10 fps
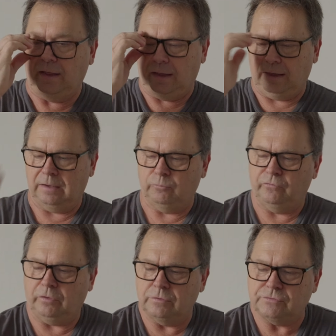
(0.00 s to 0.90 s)
and
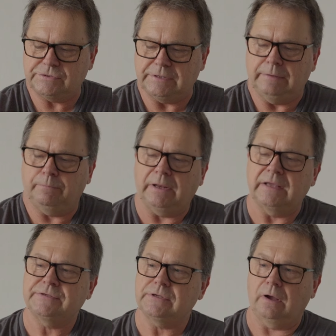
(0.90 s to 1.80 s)
with those in
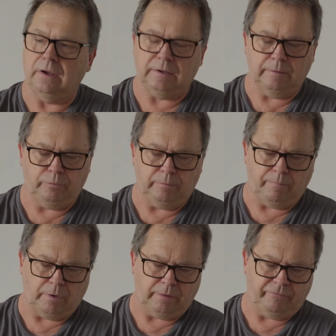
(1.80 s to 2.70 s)
place, I can put
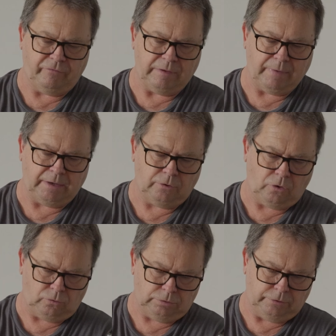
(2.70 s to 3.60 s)
my V-mount
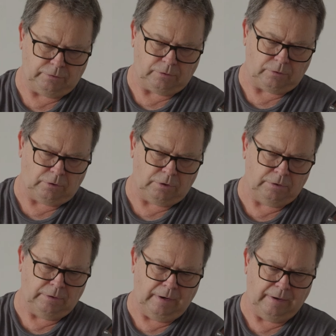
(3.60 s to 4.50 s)
holder
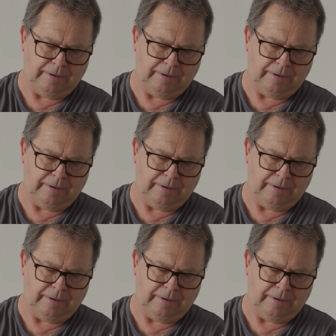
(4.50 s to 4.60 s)
on.